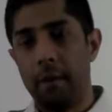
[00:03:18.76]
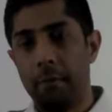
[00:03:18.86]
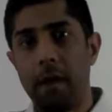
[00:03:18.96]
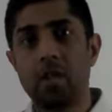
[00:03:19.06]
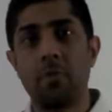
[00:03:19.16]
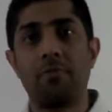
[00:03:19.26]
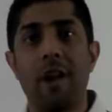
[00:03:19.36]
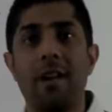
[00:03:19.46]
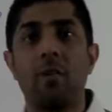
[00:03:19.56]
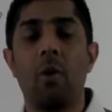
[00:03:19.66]
measure
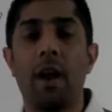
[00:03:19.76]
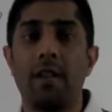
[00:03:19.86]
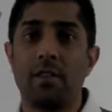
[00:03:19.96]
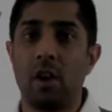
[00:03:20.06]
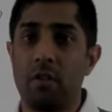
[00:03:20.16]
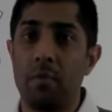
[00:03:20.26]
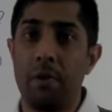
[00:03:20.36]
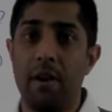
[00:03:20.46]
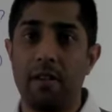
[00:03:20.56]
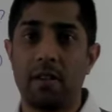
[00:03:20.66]
brand awareness over a
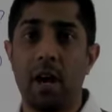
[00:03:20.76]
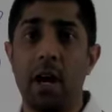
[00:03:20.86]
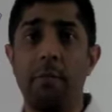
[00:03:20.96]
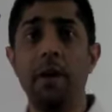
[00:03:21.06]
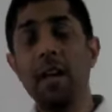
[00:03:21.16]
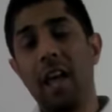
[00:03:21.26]
period of time.